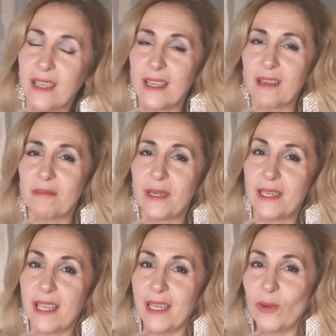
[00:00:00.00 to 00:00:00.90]

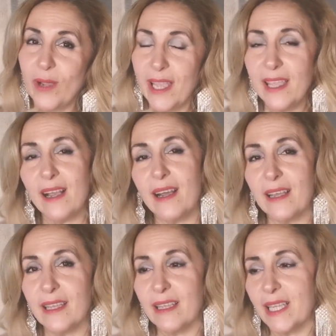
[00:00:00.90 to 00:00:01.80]
but anyway,
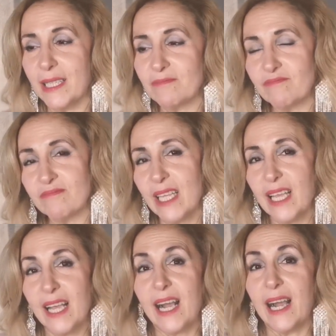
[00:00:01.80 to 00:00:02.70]

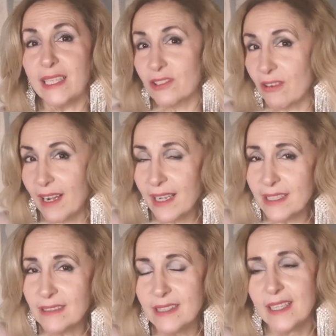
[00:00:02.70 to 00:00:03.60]
I
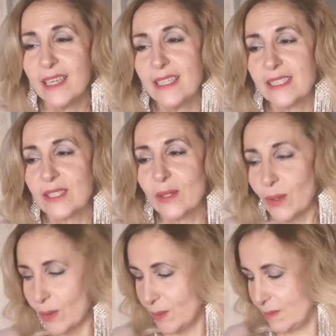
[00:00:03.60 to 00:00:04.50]
tried.
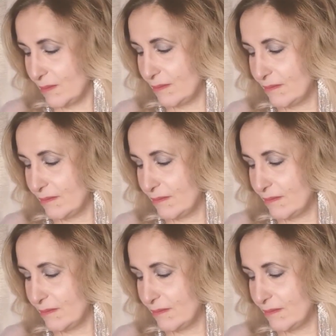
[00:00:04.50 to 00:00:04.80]
So